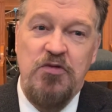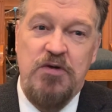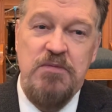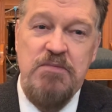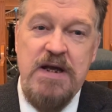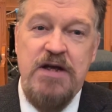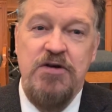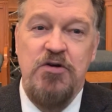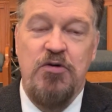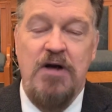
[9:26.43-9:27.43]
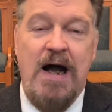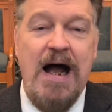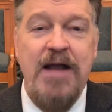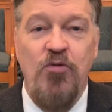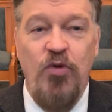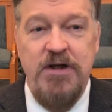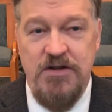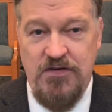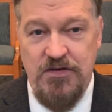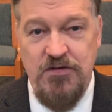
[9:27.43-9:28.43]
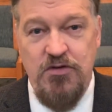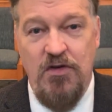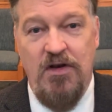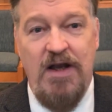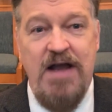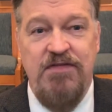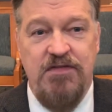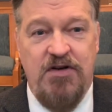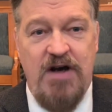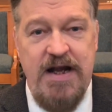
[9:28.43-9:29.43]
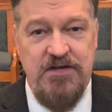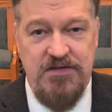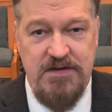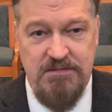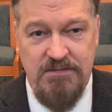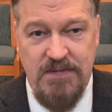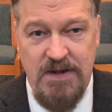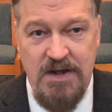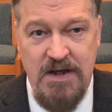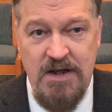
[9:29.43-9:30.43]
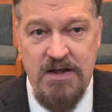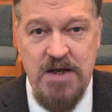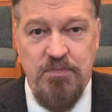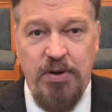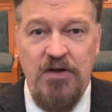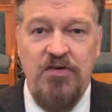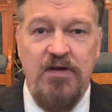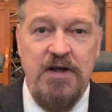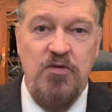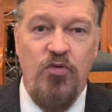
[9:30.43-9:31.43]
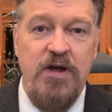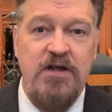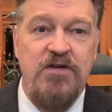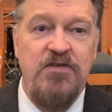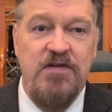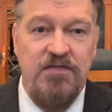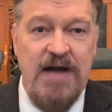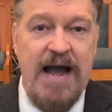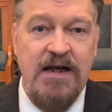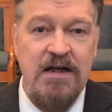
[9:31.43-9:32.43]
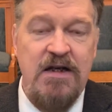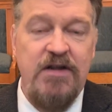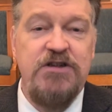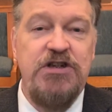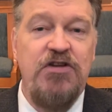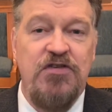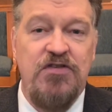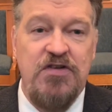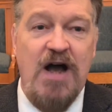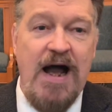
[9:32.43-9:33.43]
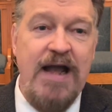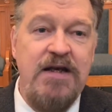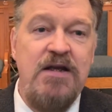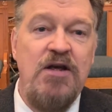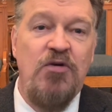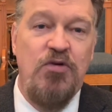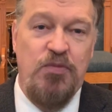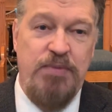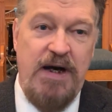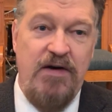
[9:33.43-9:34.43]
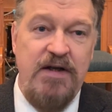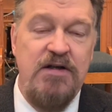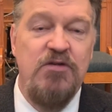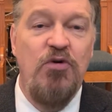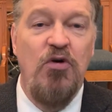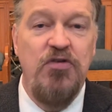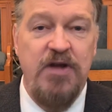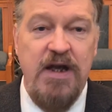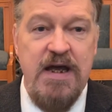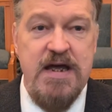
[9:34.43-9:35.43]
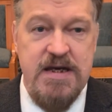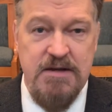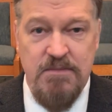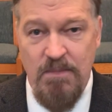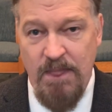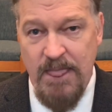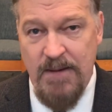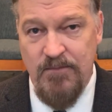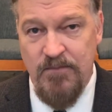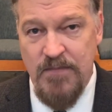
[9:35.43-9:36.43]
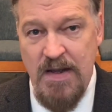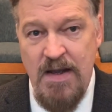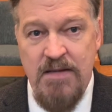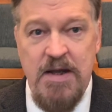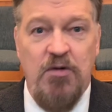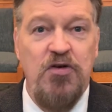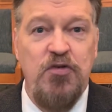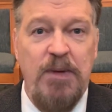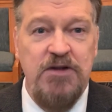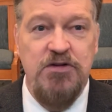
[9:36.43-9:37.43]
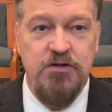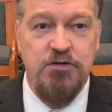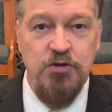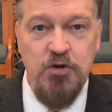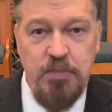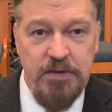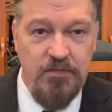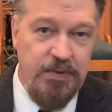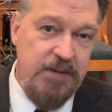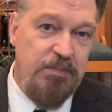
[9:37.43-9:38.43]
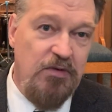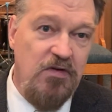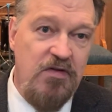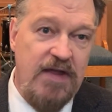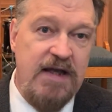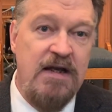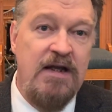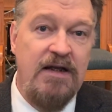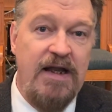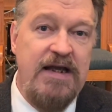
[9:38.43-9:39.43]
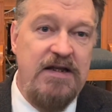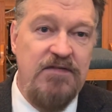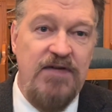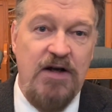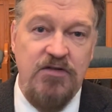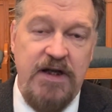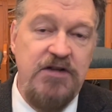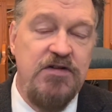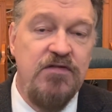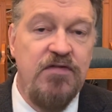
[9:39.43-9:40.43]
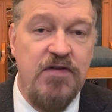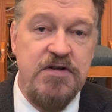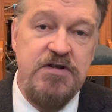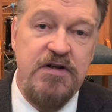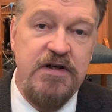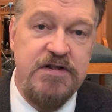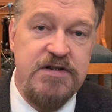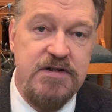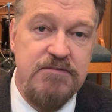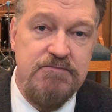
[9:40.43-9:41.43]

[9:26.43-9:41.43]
were men who were eyewitnesses to the life of Christ. They personally witnessed the fact that Jesus died, was buried, and rose again. They were a special group of people that laid the foundation for the church.